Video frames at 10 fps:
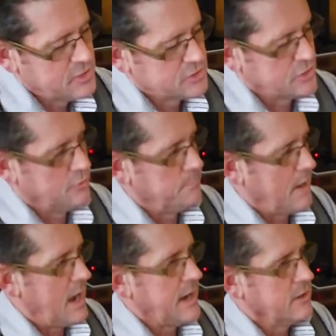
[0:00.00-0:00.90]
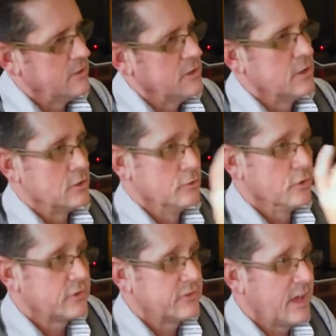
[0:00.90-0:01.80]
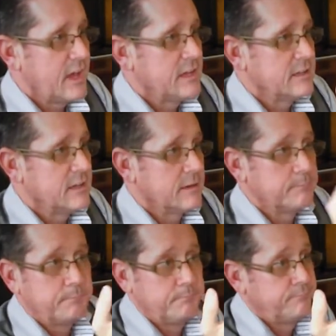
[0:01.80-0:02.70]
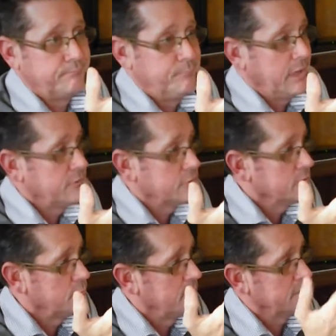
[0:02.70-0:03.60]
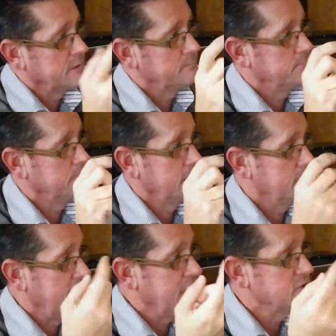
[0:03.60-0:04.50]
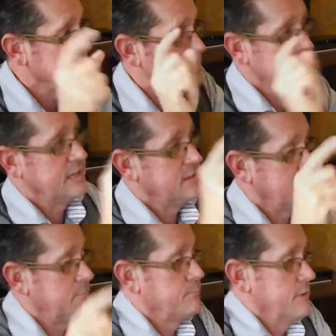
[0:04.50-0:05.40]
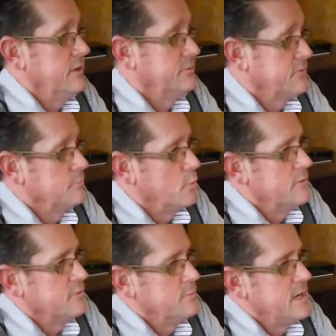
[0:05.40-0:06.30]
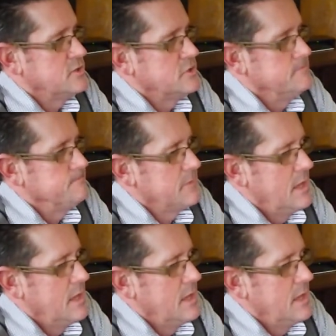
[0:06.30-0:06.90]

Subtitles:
So a buyer looks at a picture of one of the agents and they press for more information.